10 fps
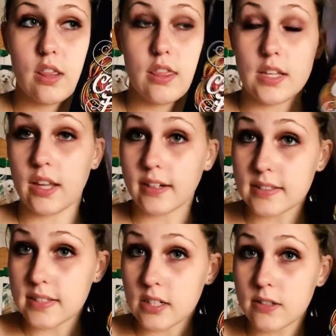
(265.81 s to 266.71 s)
the
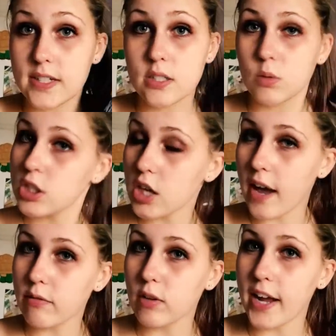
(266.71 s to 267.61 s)
Luxe series which
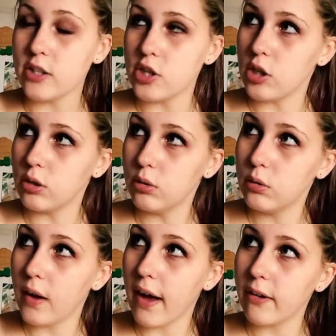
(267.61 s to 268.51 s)
I've read
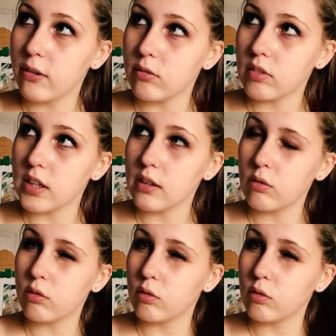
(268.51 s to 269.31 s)
two out of the